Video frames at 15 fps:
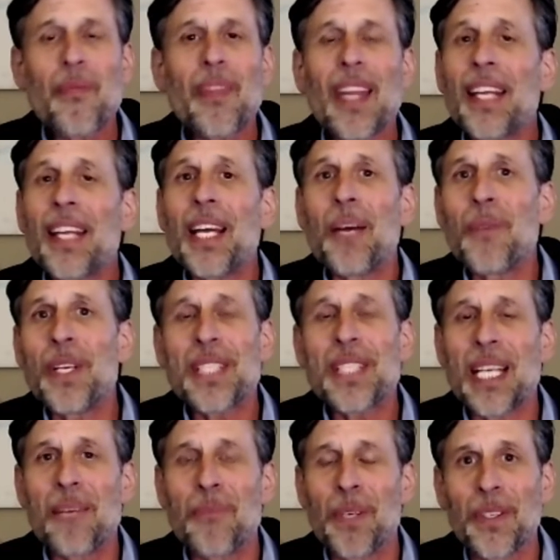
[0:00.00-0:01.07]
And then we
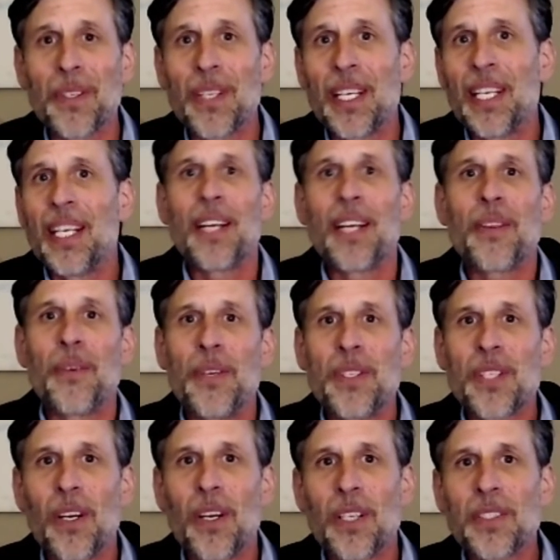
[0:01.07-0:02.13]
assembled the
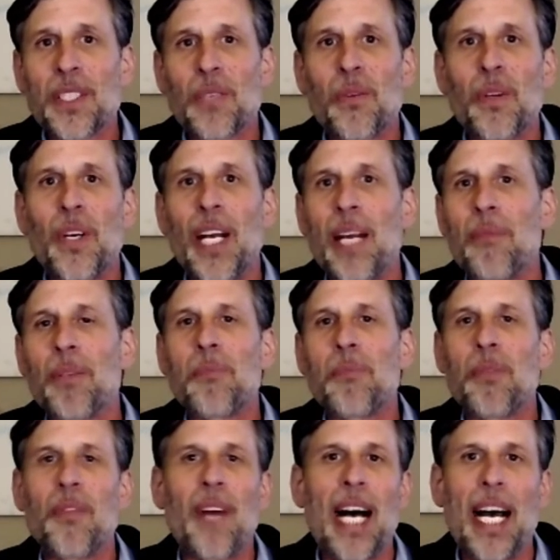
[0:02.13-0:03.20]
results and we were able to
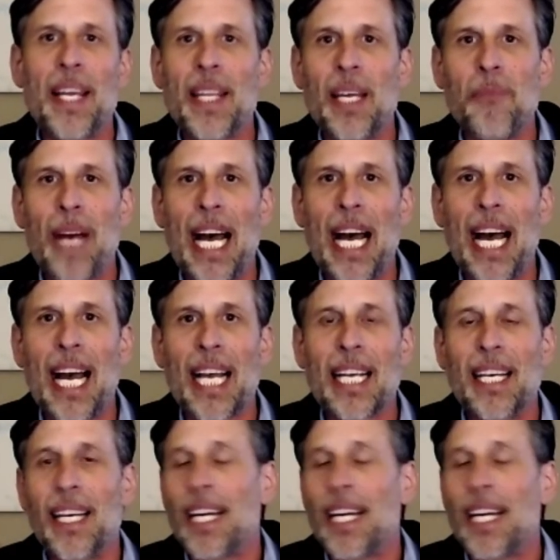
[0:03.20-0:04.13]
provide them back.